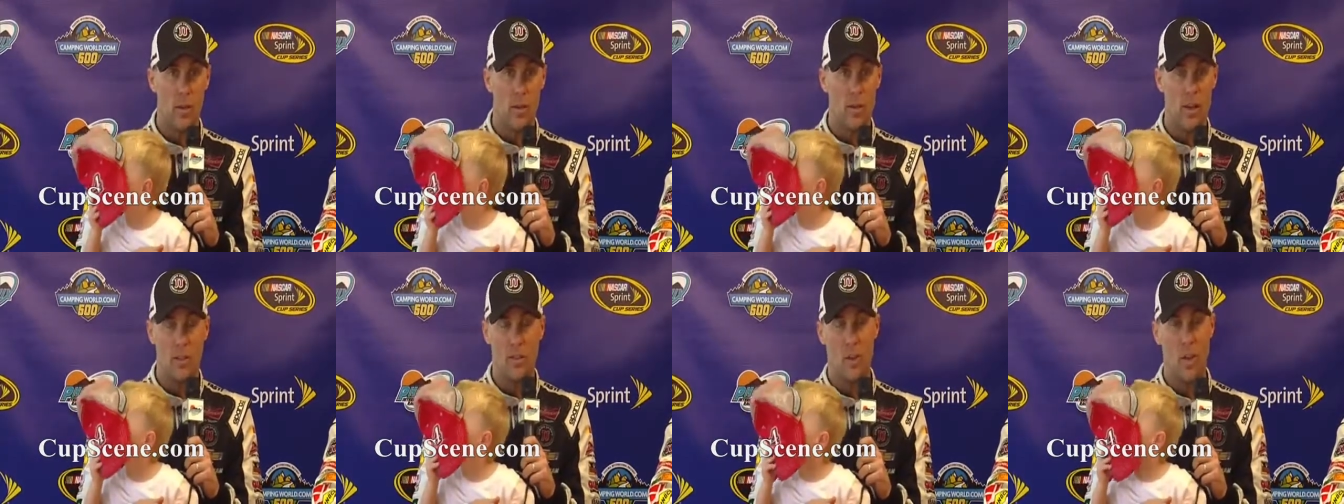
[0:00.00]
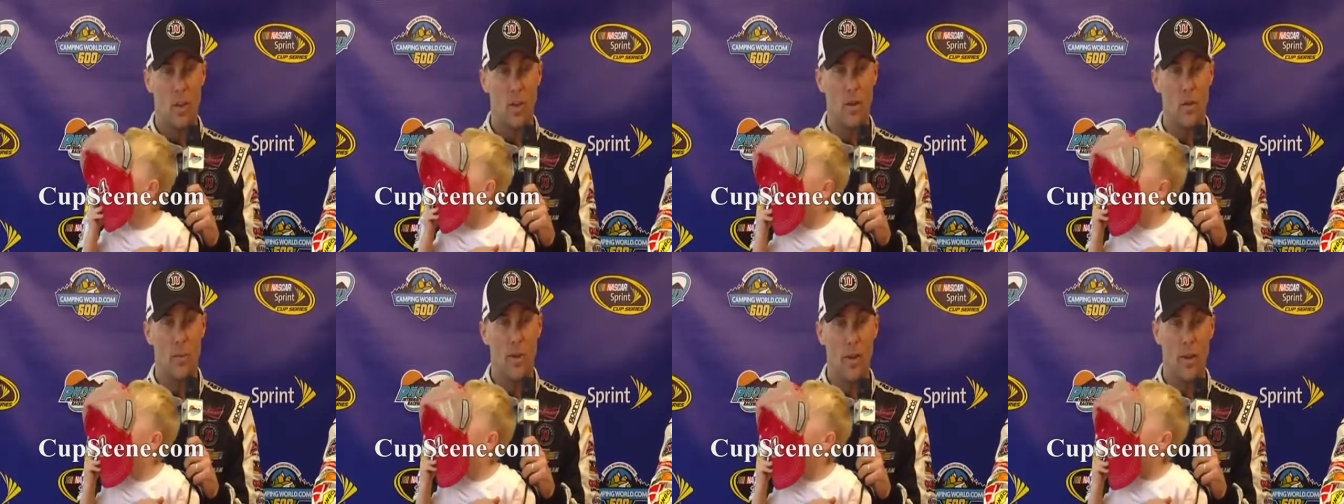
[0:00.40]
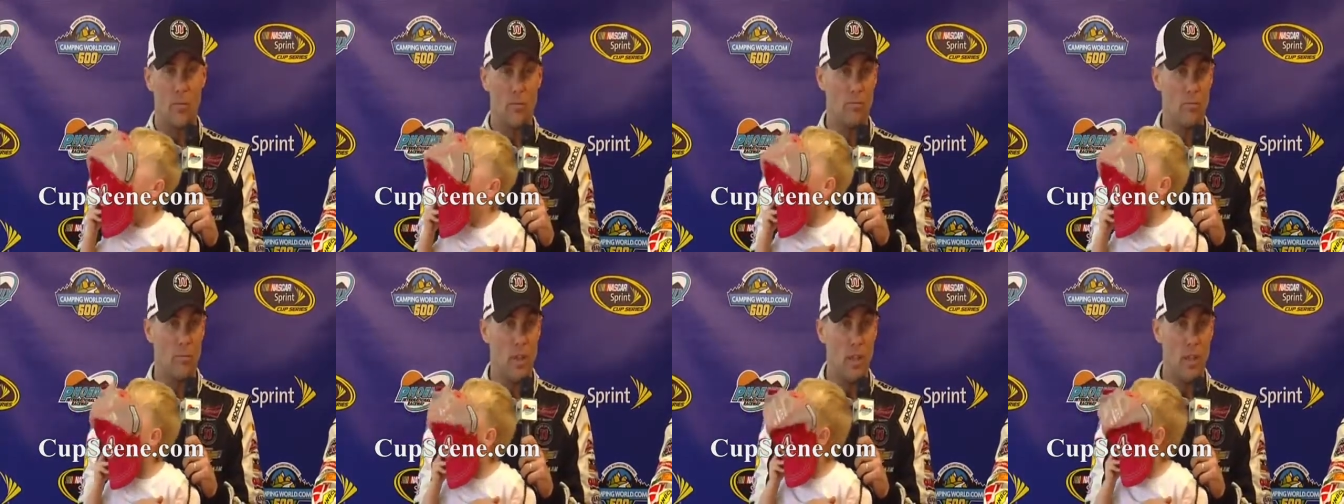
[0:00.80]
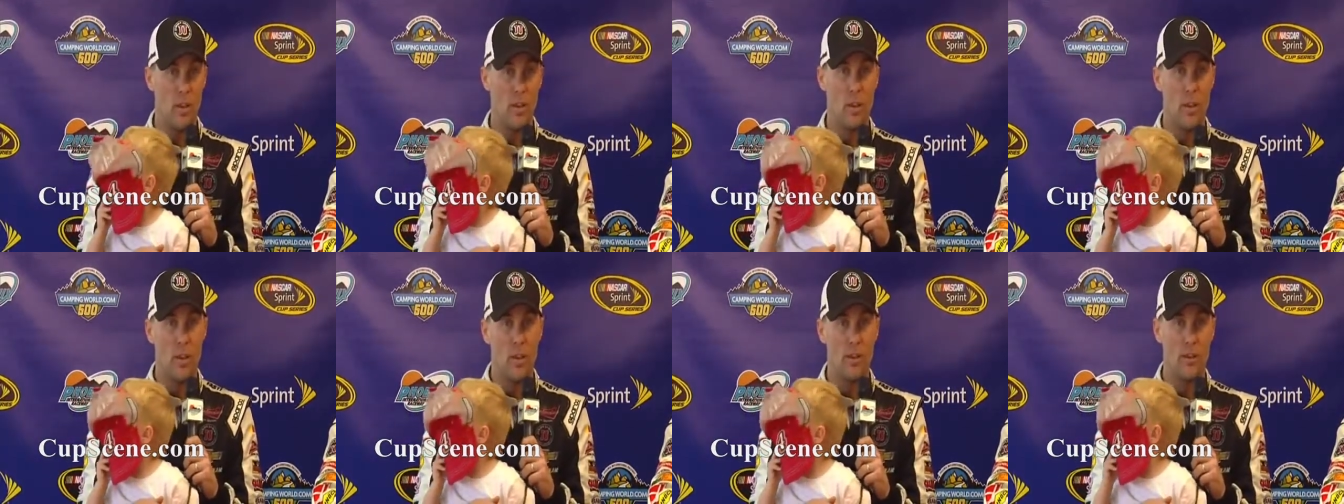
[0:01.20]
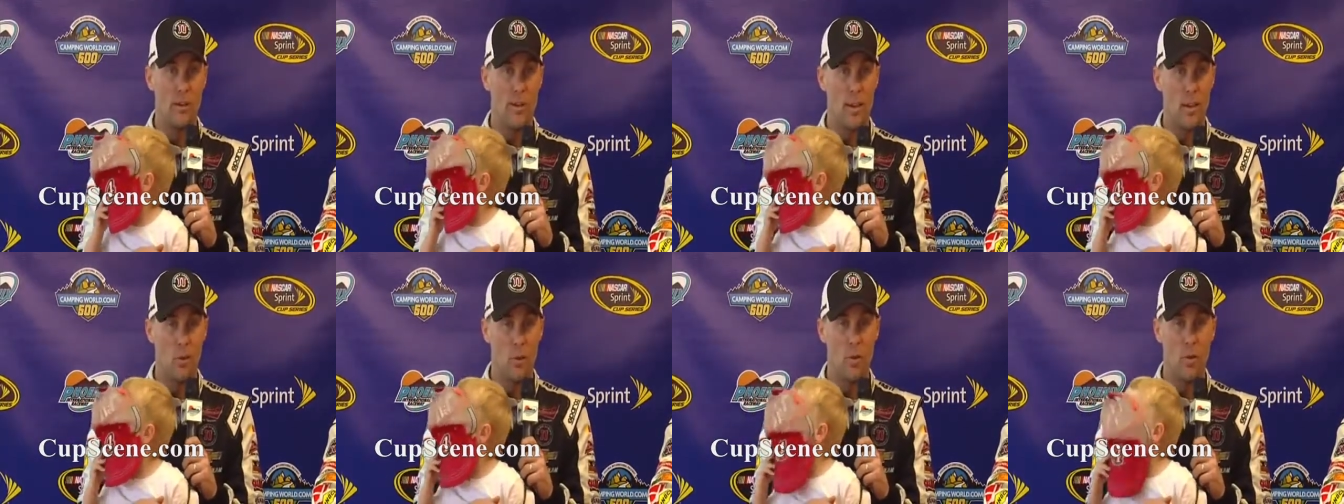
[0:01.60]
not talking about
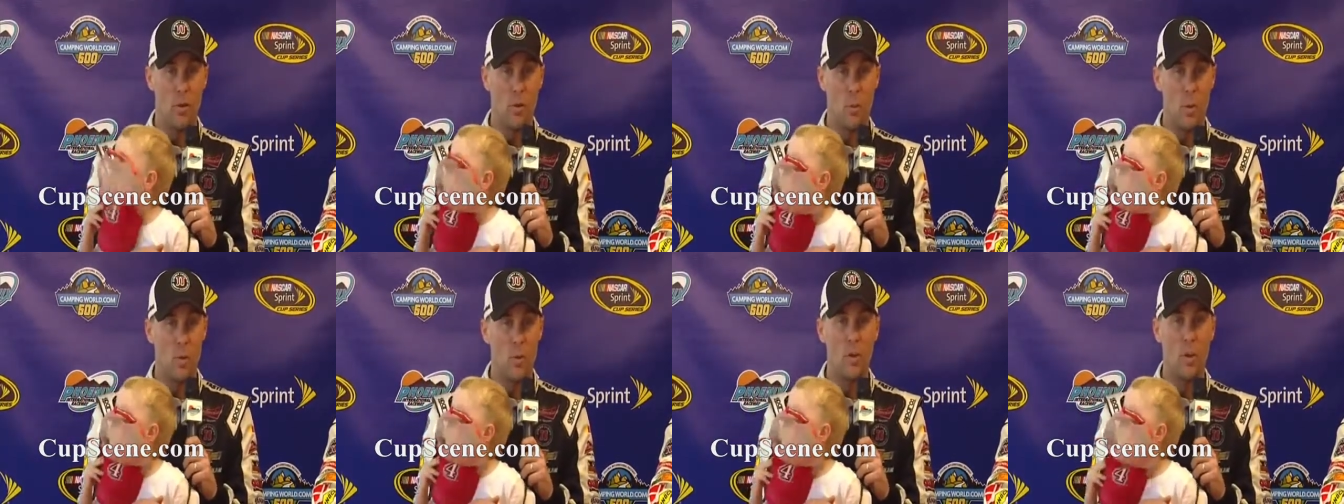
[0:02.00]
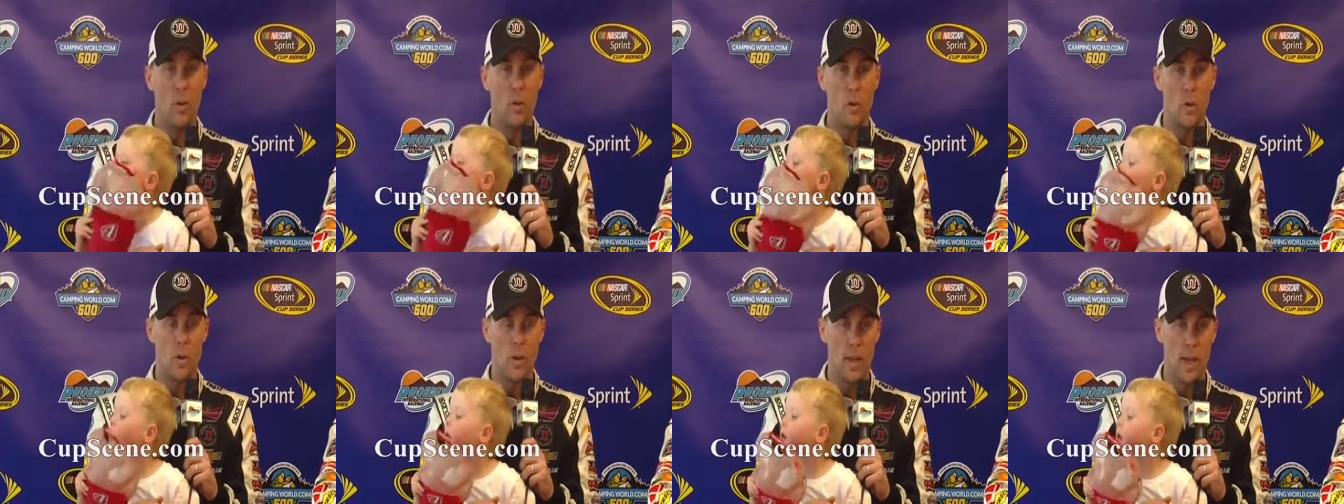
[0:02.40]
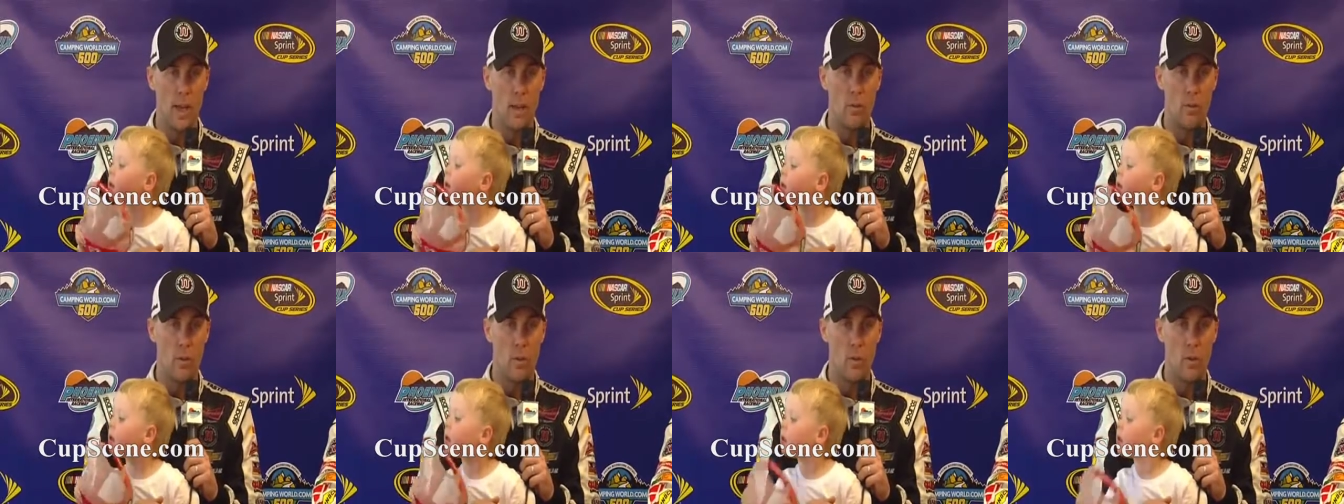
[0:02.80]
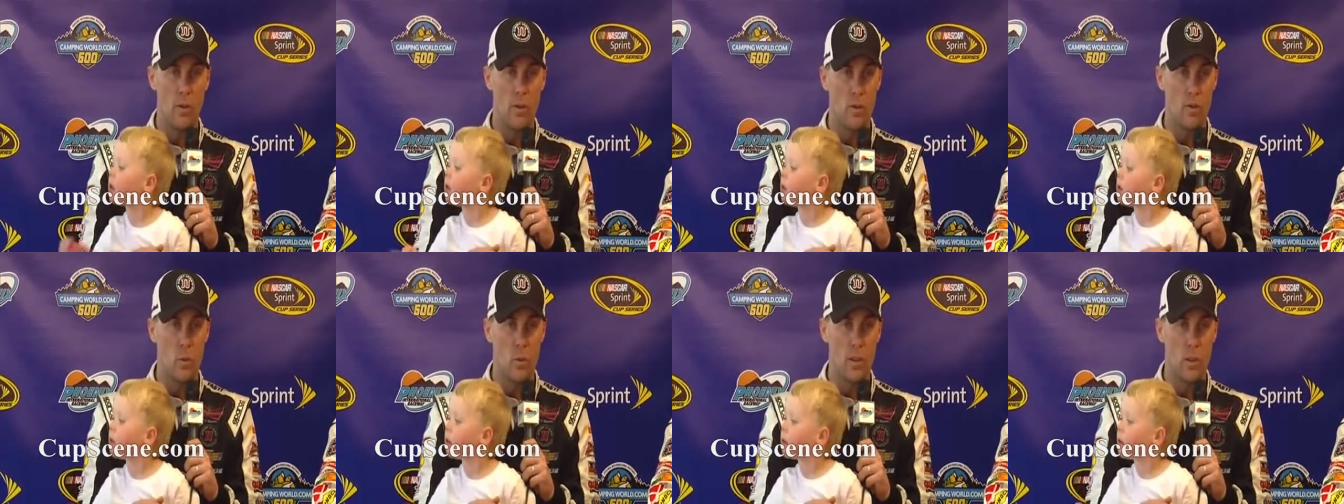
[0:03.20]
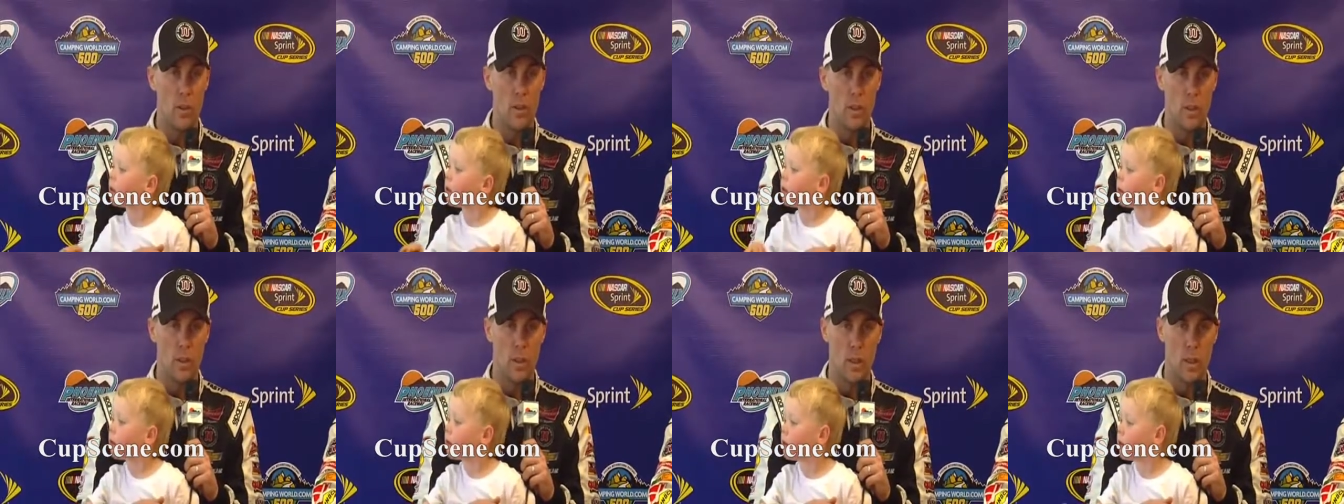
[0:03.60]
anything other than what we're going to do at California this
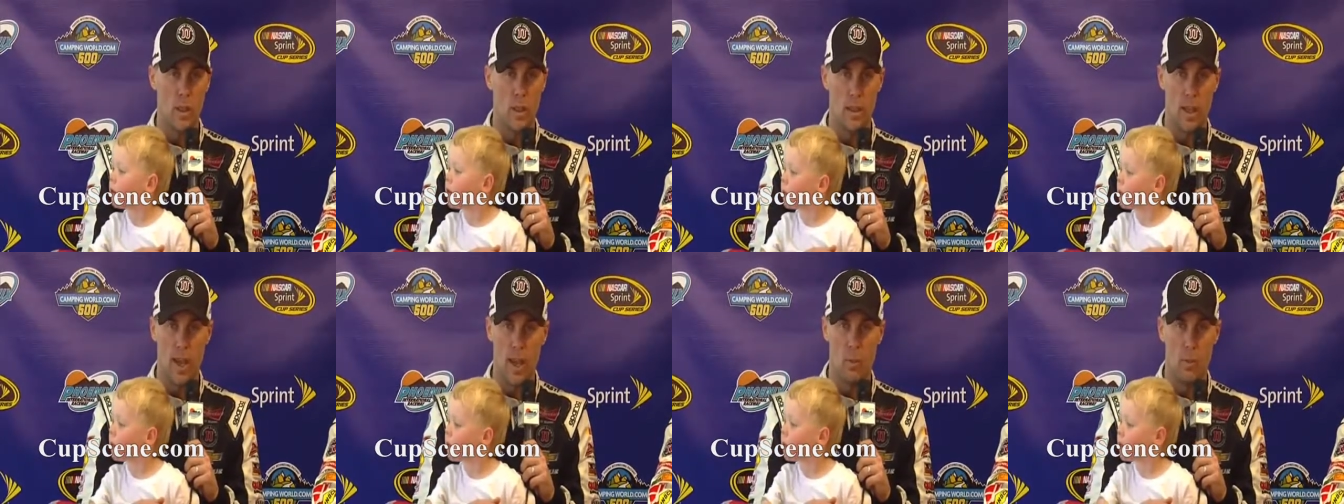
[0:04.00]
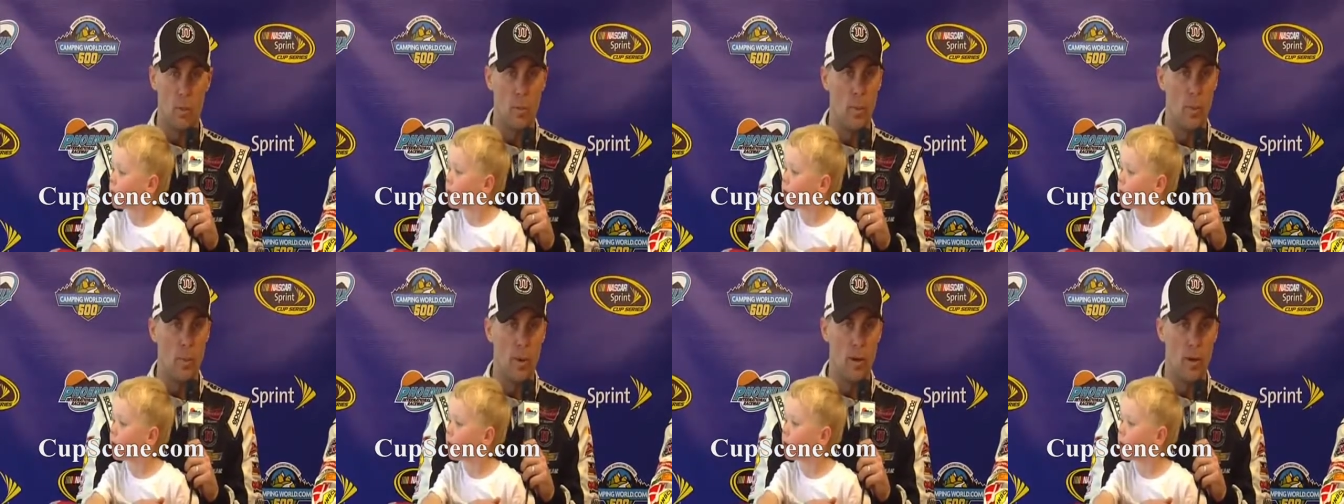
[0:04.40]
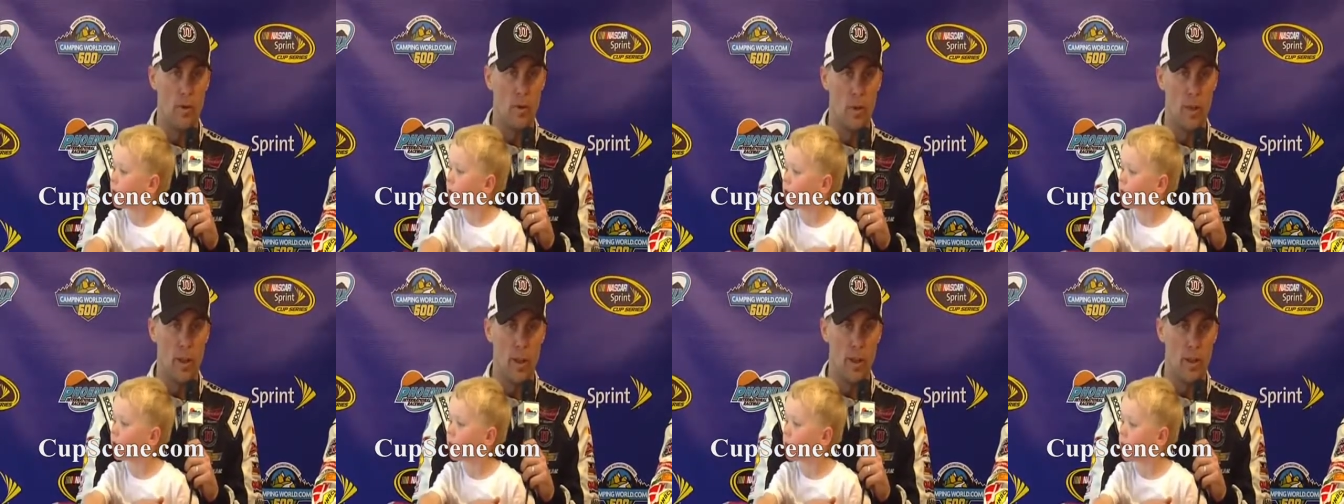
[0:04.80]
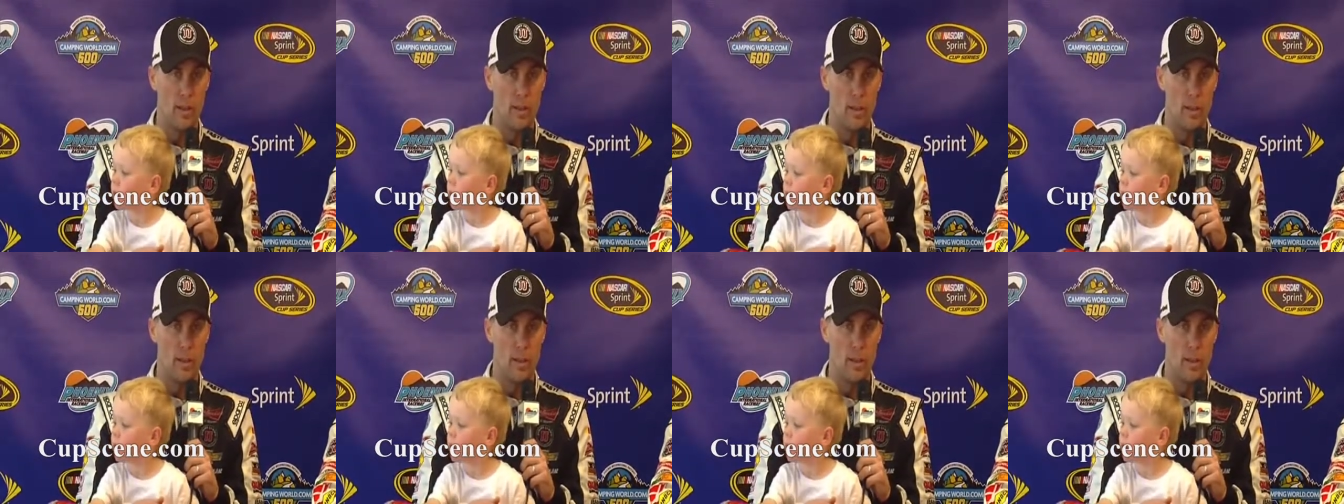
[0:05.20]
week and how we prepare for that